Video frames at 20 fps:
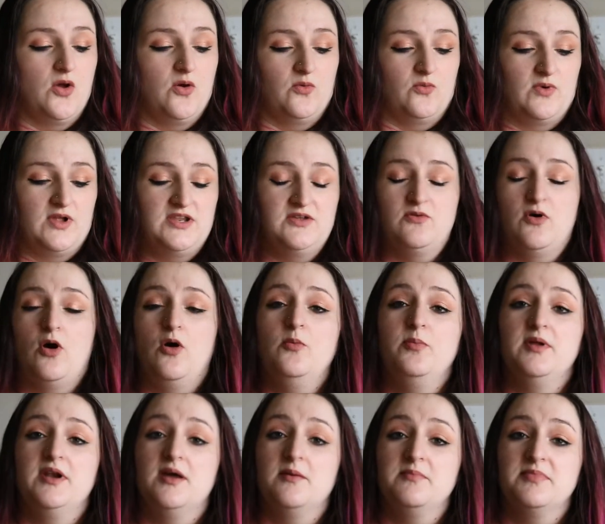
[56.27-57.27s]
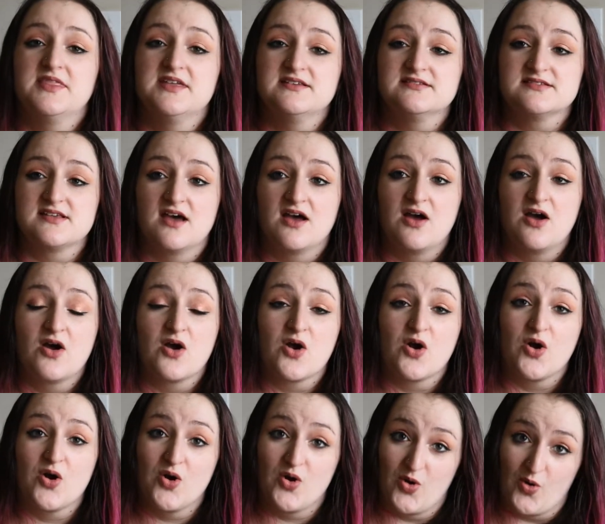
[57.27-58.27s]
When you open up this
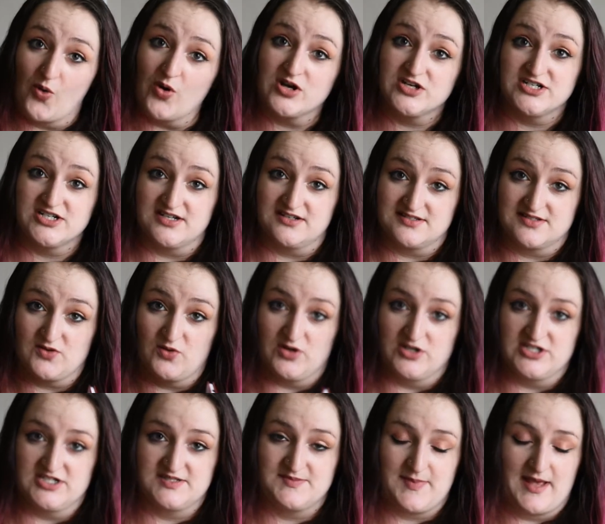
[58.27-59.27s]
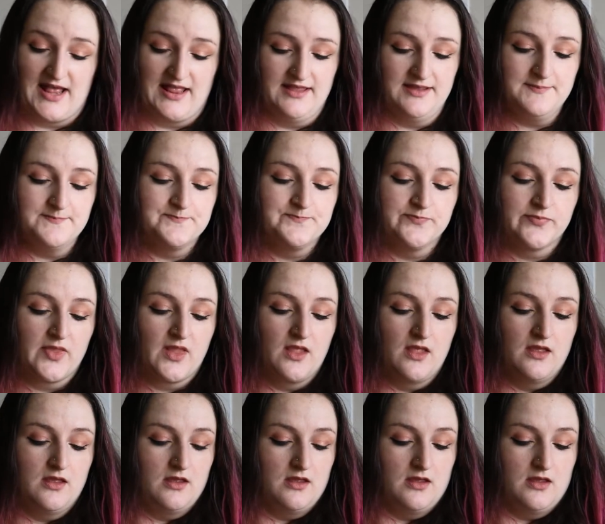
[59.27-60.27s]
gorgeous, gorgeous palette,
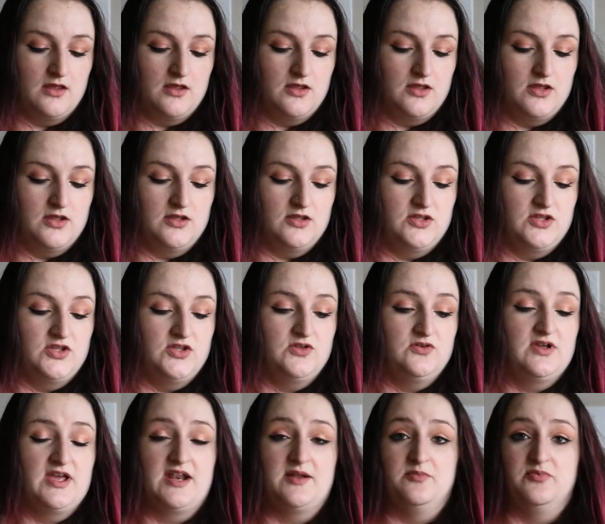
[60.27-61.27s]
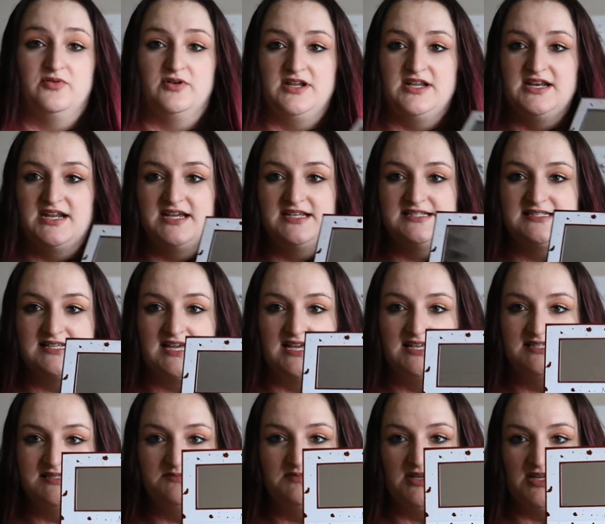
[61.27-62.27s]
you get a pretty nice
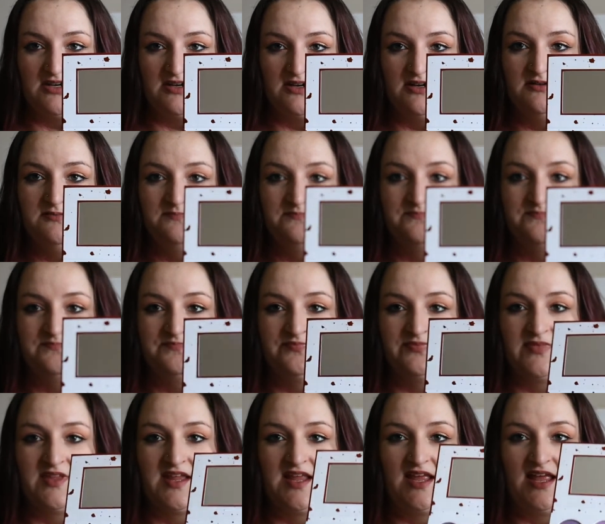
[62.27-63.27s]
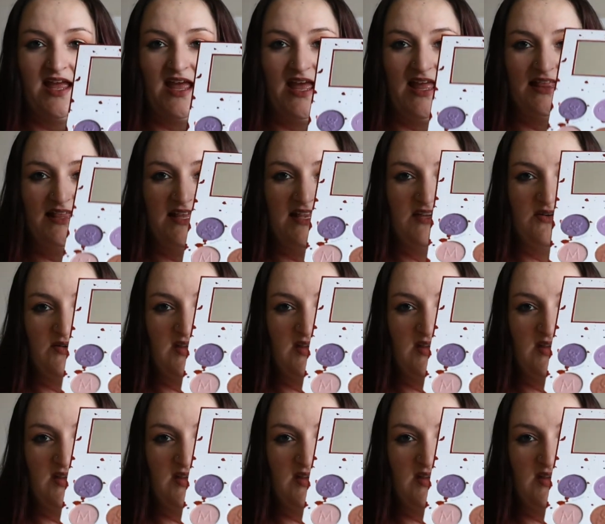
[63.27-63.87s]
size mirror, and then you